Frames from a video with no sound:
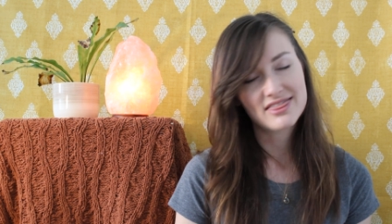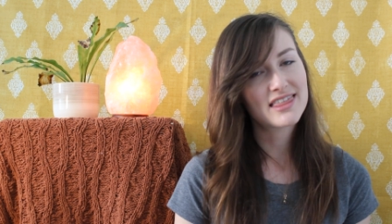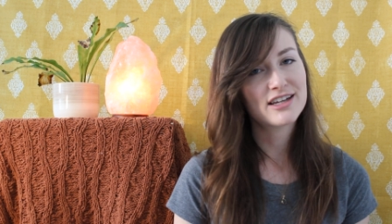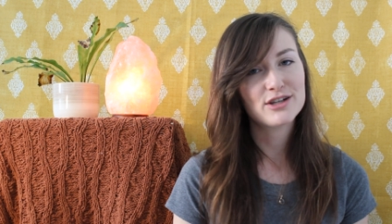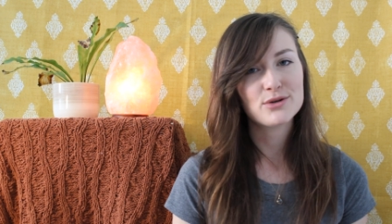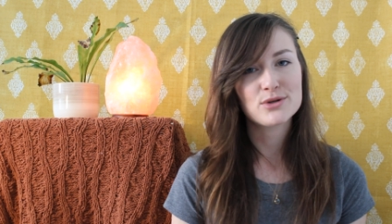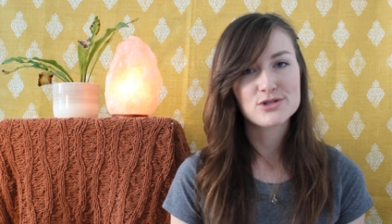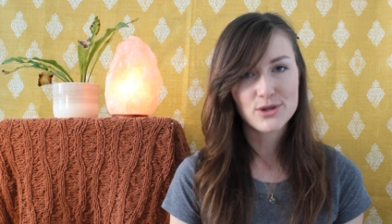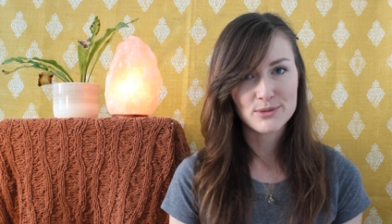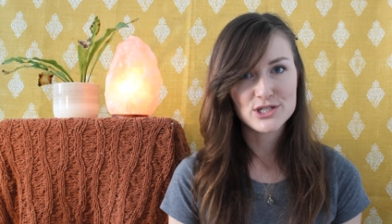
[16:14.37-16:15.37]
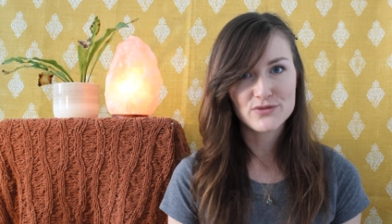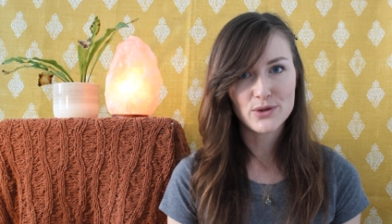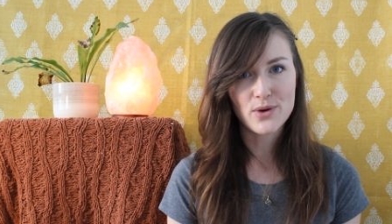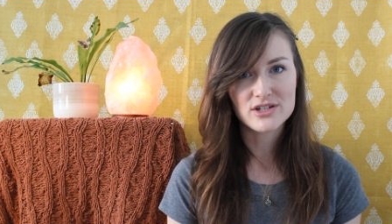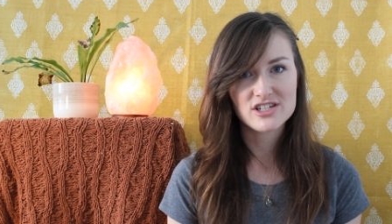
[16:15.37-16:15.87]
Thank you so much
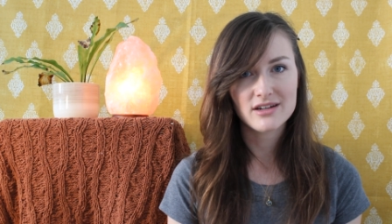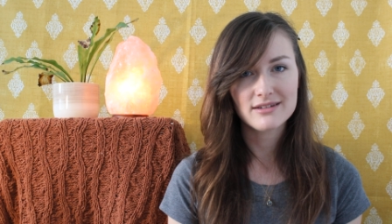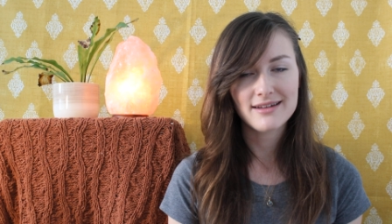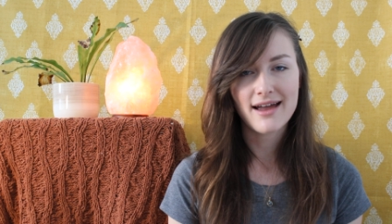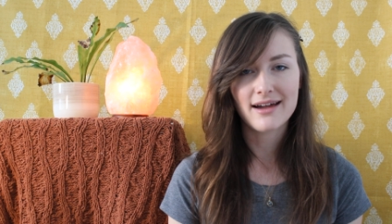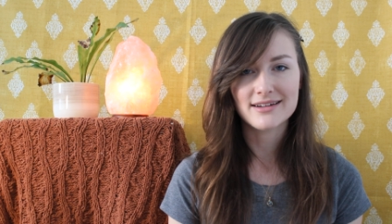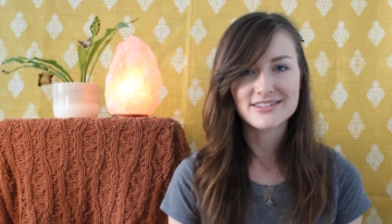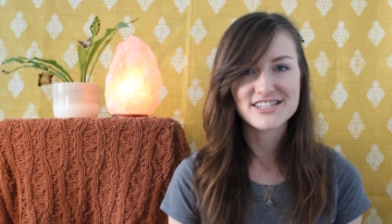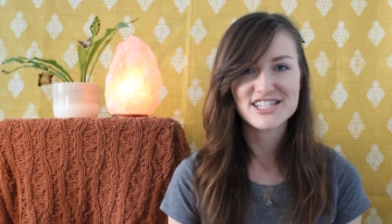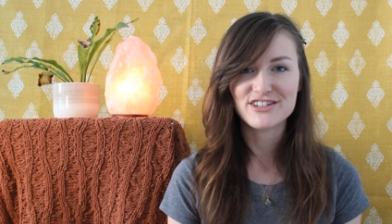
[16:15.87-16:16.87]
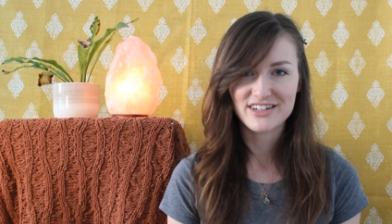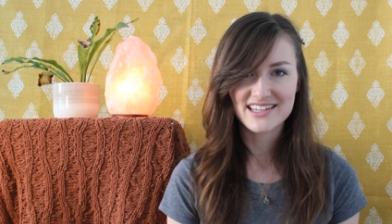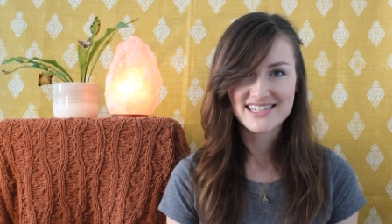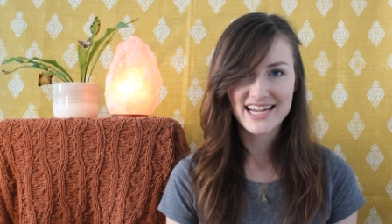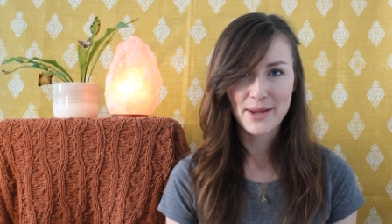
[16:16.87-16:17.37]
for watching. I will see you
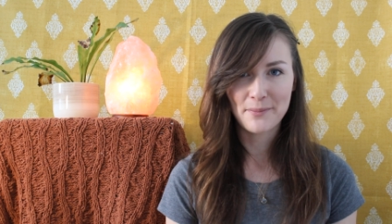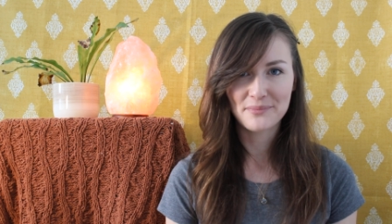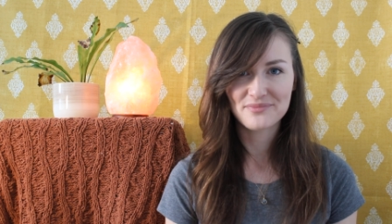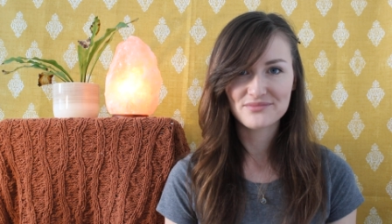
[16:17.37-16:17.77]
next time.